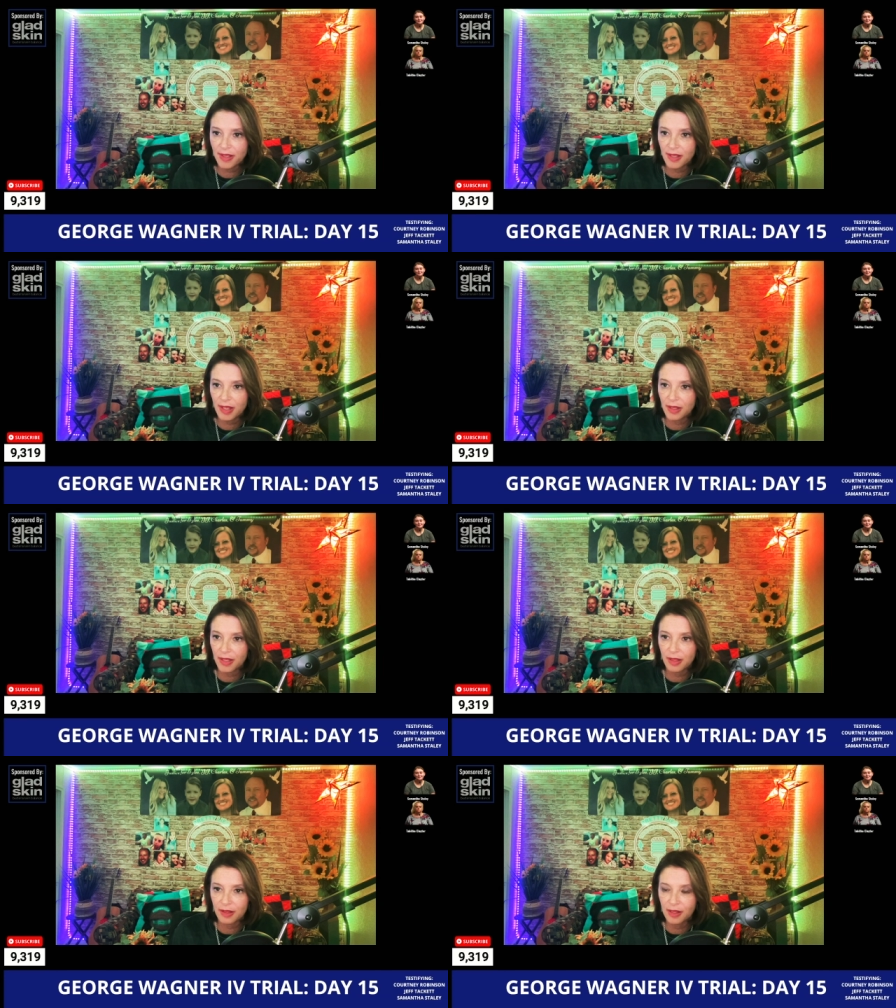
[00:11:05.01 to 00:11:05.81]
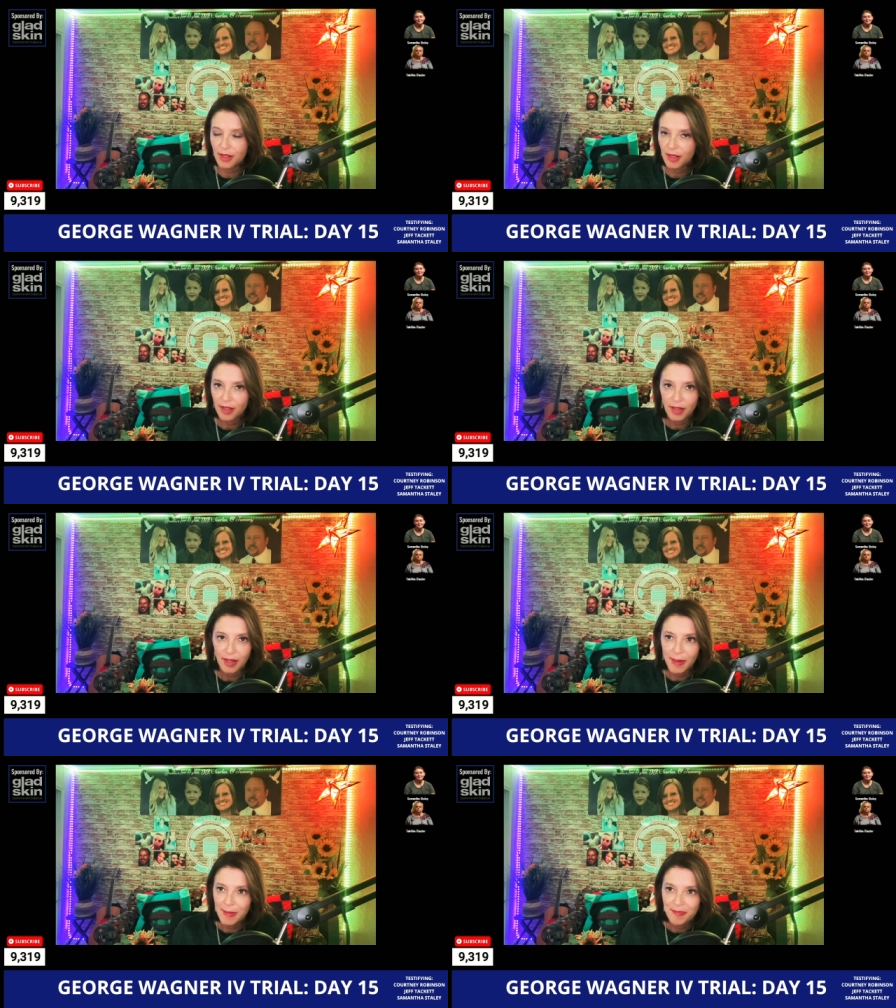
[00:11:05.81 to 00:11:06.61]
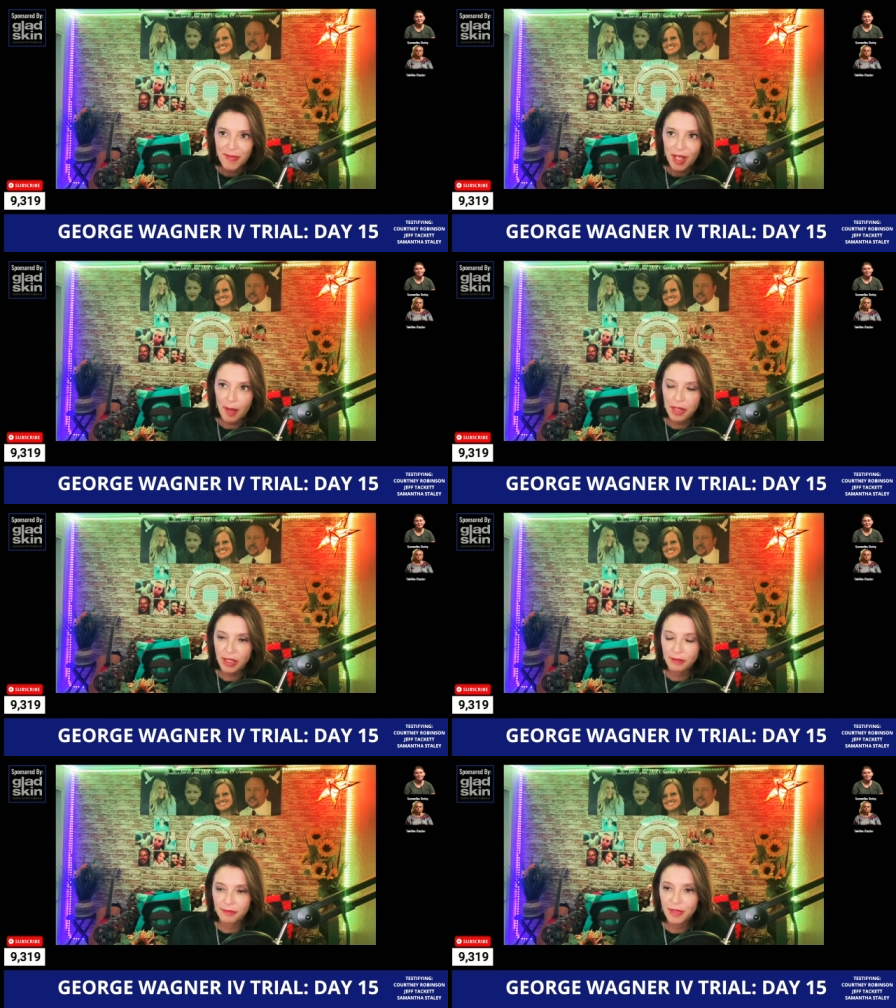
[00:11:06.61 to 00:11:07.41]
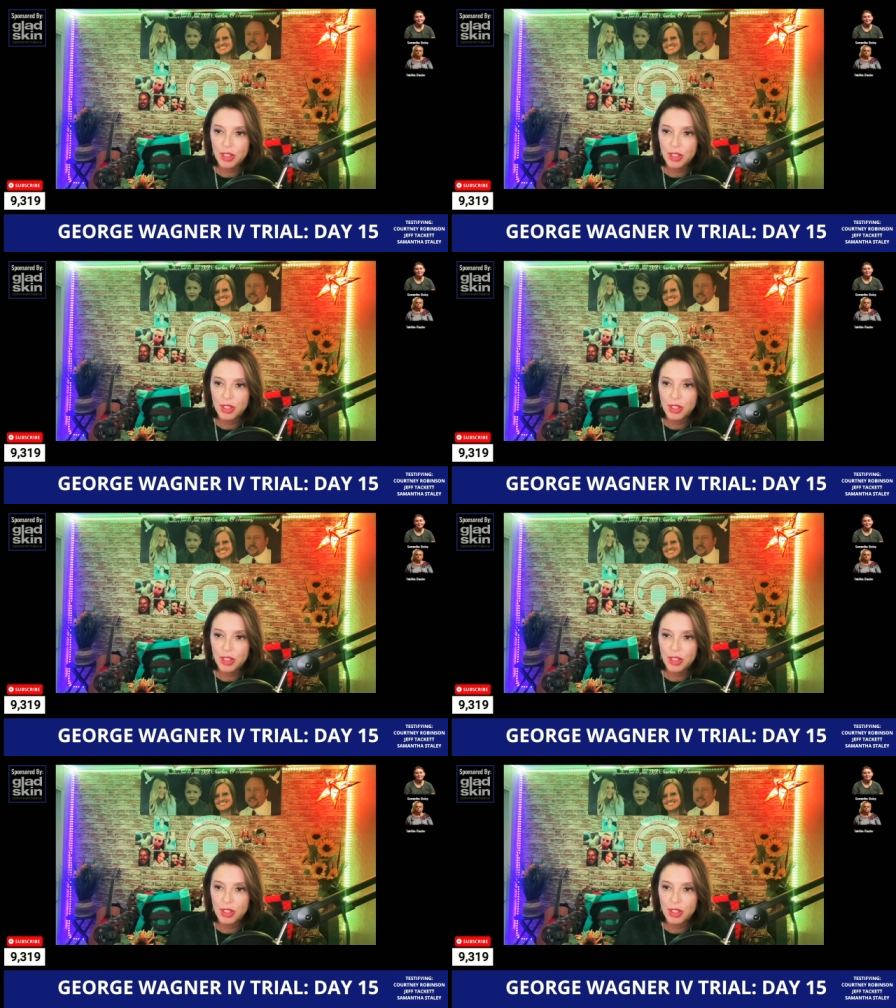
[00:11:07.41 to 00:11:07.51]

It it it I mean,